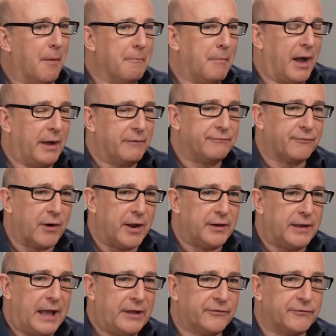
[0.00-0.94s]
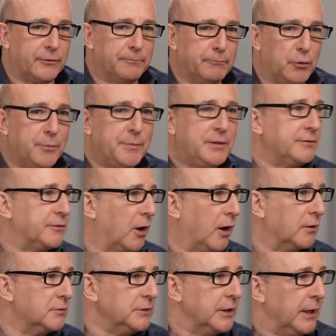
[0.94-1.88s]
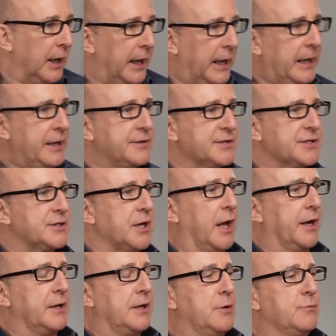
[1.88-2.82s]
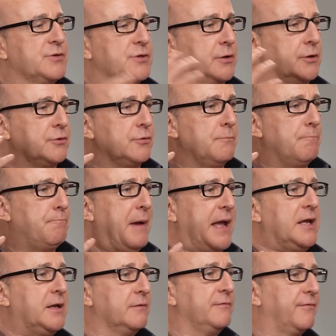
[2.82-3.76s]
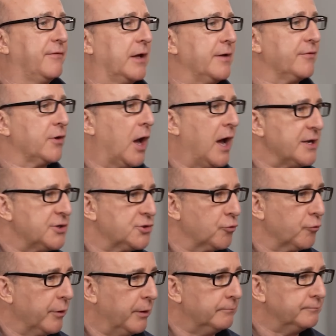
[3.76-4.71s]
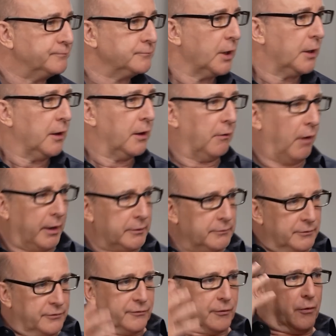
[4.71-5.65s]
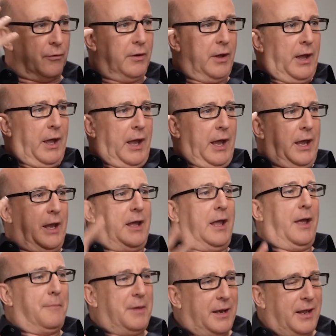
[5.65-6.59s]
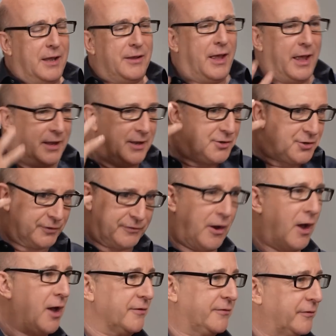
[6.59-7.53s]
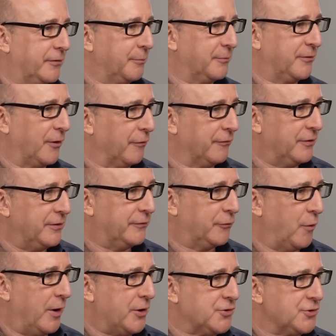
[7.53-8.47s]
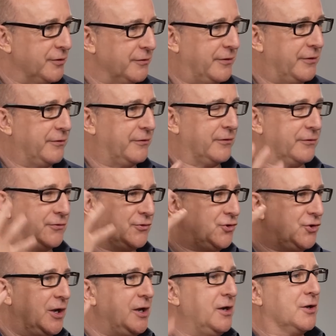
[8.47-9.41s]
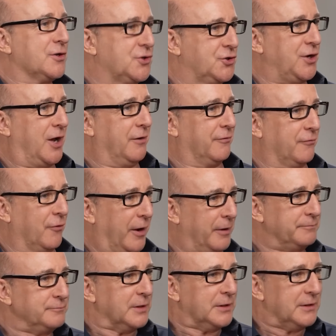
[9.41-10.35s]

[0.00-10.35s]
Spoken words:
My friend Heston Blumenthal, he decided he was going to do bacon-flavored ice cream, right? And so he just asks himself these questions. He's this genius chef, right?